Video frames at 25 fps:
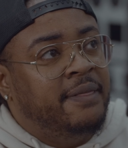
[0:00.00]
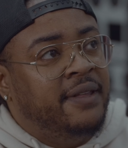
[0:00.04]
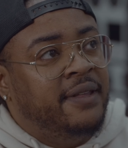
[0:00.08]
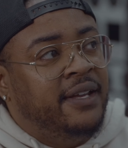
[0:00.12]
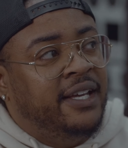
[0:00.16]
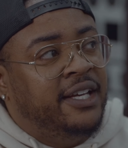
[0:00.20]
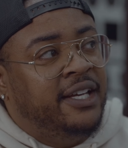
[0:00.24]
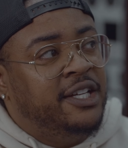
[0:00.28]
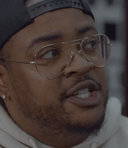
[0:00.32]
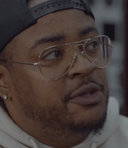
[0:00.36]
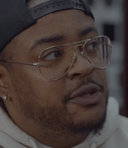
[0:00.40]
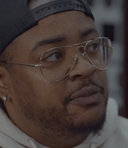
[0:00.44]

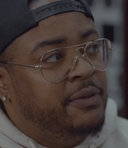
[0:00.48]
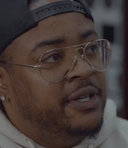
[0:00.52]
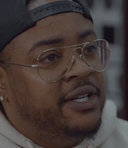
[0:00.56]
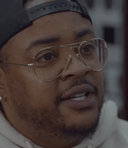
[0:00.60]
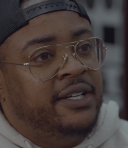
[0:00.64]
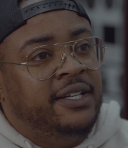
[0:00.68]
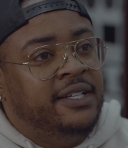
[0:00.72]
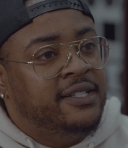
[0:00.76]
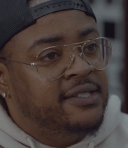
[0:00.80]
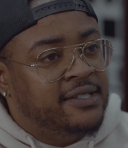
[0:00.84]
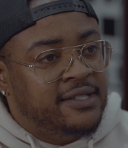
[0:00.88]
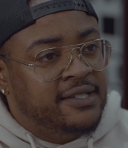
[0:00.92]

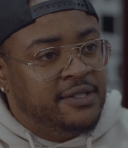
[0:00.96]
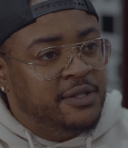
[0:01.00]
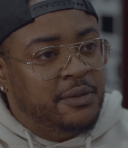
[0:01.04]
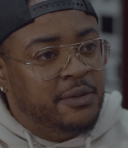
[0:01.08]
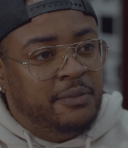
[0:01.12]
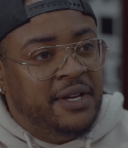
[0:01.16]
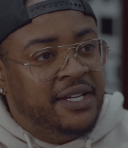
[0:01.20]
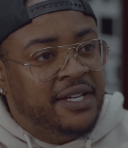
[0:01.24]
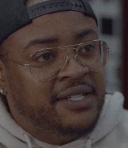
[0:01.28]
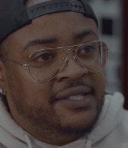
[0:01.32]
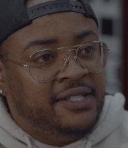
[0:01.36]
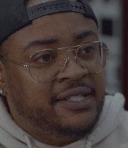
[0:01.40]
experience is the
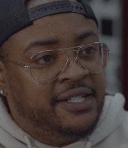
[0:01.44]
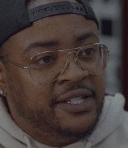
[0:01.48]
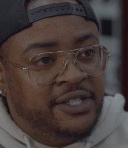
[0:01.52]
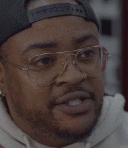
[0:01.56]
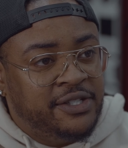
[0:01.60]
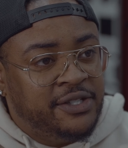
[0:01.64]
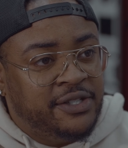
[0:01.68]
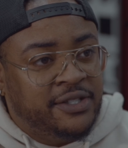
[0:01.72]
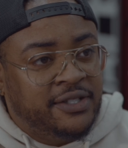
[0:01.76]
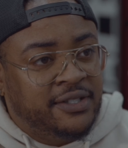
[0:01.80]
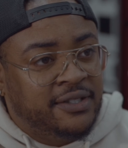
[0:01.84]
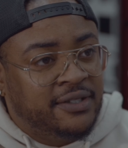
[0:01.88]
best
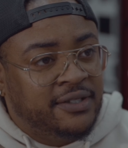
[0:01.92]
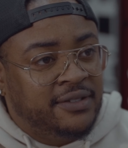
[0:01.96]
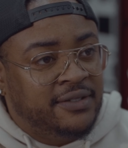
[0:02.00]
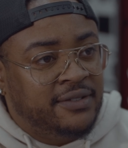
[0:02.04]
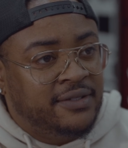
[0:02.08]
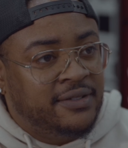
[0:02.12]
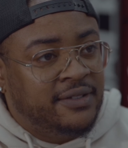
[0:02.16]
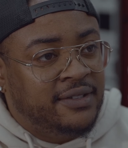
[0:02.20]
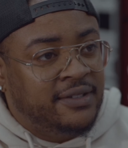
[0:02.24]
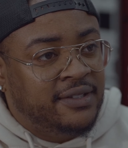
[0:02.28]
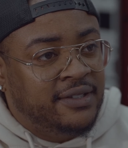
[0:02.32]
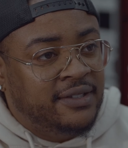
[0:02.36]
teacher.
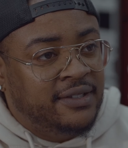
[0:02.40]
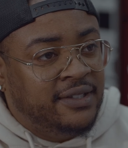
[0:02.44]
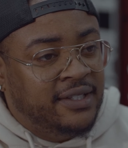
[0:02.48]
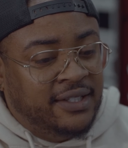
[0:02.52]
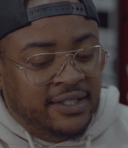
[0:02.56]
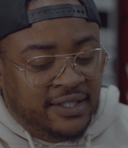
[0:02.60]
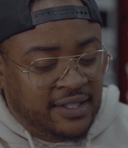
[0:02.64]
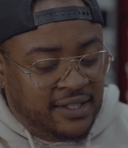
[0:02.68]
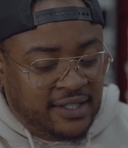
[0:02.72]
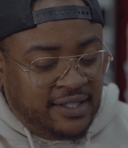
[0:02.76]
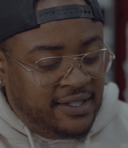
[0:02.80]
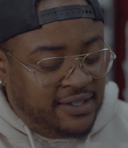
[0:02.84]

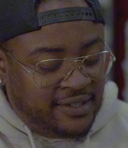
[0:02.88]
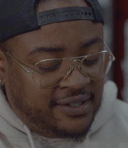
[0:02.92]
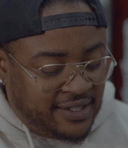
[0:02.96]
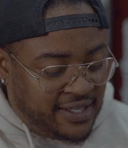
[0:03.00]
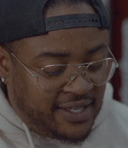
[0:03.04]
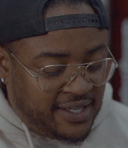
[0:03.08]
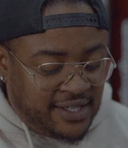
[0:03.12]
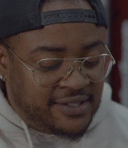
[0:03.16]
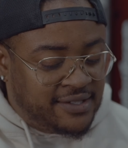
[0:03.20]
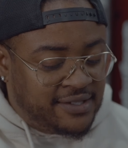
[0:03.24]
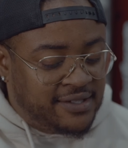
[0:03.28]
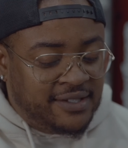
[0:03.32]

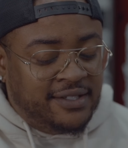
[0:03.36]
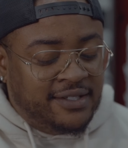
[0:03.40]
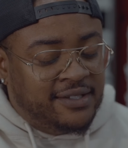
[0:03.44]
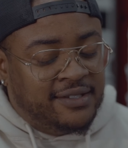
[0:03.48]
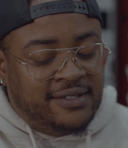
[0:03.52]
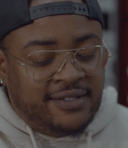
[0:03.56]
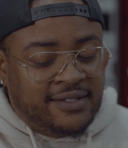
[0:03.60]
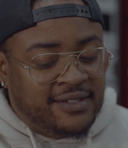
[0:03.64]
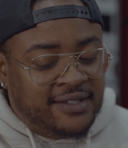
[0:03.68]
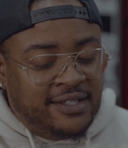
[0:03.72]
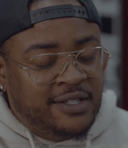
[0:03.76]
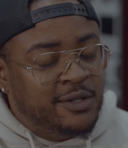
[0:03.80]
Hence
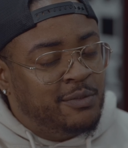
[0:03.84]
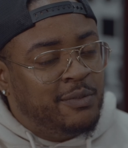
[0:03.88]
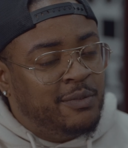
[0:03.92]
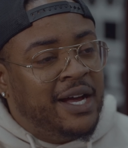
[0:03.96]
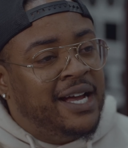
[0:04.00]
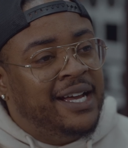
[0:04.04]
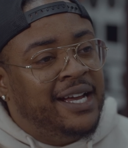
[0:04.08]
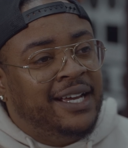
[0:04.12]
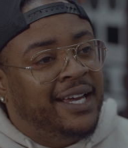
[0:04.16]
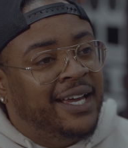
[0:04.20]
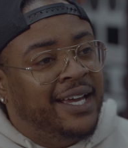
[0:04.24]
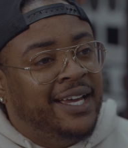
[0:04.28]
this
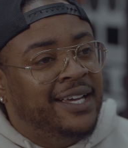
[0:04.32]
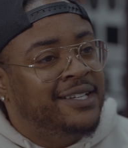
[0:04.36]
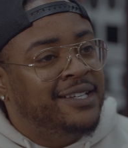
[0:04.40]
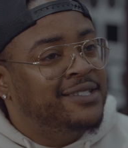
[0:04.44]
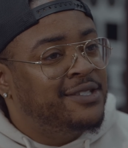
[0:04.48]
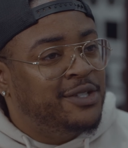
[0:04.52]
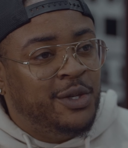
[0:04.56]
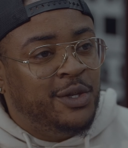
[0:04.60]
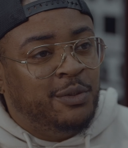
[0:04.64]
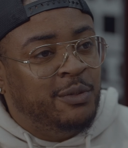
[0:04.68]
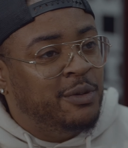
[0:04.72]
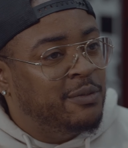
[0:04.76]
podcast,
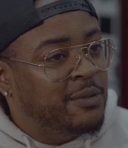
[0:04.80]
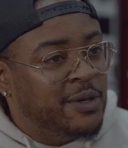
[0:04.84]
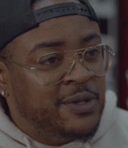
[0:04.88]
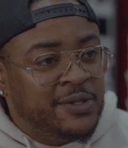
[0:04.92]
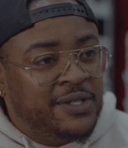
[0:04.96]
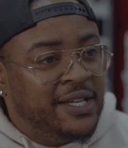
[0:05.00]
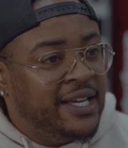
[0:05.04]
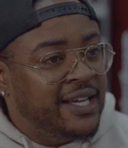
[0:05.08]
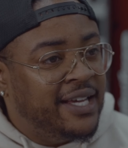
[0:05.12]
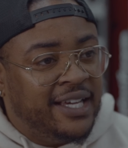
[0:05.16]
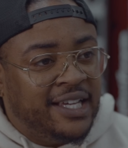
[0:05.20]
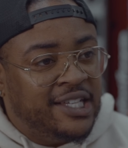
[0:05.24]
Human
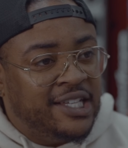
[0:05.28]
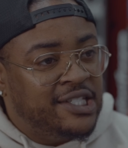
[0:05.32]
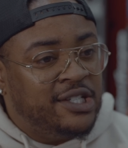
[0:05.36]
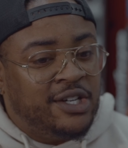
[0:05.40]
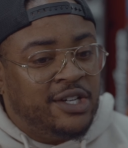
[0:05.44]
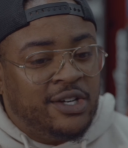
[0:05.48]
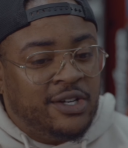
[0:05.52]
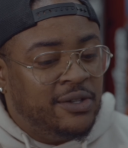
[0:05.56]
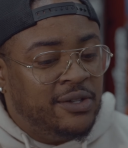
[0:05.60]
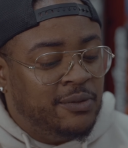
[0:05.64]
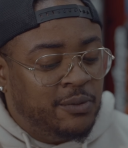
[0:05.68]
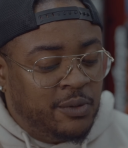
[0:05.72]
Mosaic.
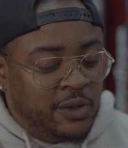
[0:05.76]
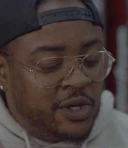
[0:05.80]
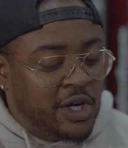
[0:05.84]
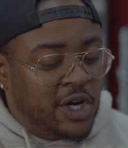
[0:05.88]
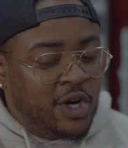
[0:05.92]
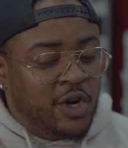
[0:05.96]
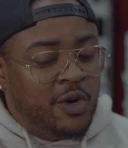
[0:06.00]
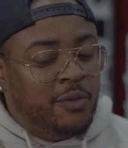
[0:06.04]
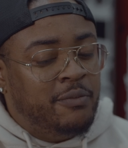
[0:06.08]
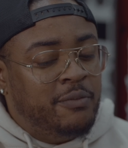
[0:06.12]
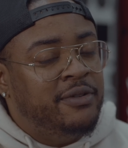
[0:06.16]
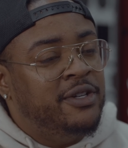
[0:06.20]
We're
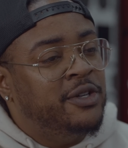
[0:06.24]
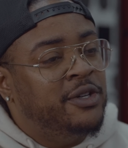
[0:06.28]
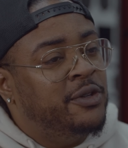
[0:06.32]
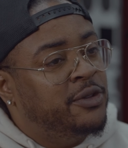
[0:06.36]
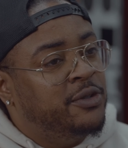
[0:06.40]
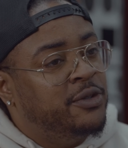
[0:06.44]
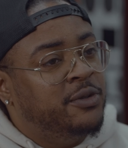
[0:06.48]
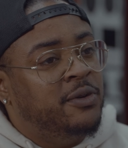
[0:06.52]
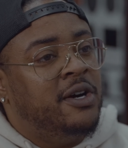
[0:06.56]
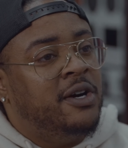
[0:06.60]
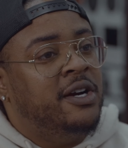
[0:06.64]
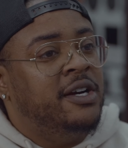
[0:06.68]
all built
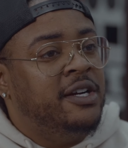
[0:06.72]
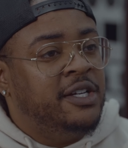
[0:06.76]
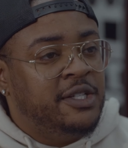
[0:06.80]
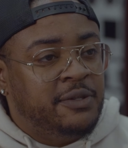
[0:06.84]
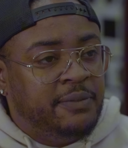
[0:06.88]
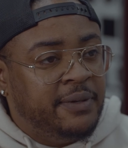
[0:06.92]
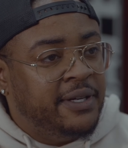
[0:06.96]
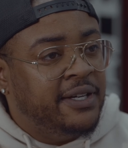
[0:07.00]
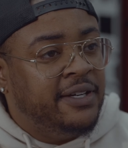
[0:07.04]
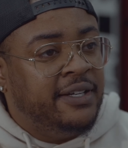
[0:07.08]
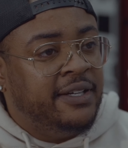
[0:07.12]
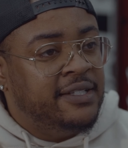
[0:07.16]
through our
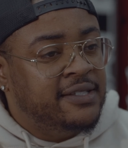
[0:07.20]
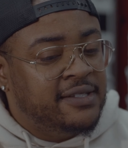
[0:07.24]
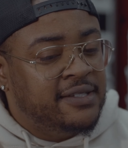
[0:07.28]
experience.